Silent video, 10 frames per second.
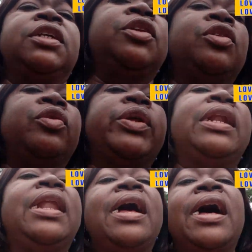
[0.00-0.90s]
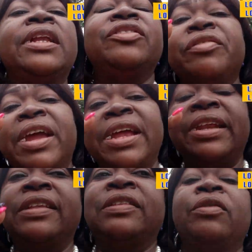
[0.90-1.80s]
don't know your large, right?
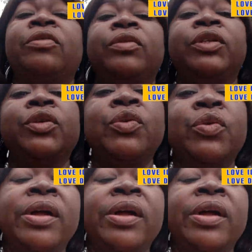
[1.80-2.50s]
So you